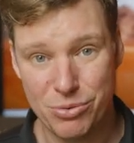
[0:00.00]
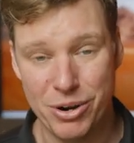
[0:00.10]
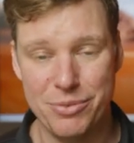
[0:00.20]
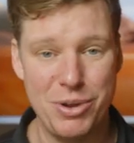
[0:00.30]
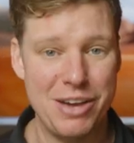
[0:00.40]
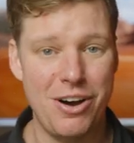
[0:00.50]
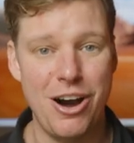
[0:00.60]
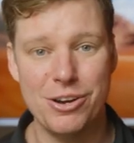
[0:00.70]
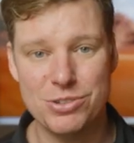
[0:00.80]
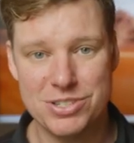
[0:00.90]
where we have
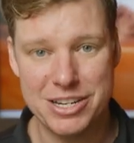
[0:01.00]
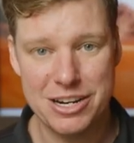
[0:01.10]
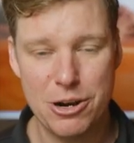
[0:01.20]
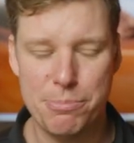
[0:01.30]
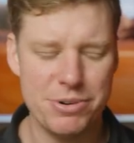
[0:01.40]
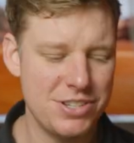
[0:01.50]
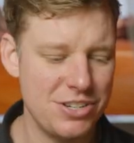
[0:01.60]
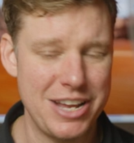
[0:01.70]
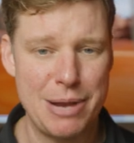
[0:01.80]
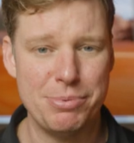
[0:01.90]
auto steer, a
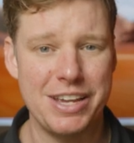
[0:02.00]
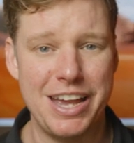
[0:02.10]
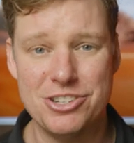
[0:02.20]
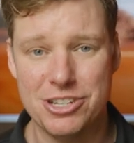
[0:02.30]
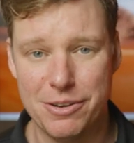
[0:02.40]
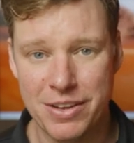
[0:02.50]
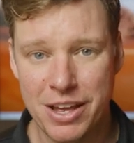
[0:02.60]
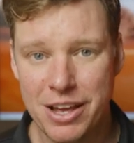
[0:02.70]
precision application of,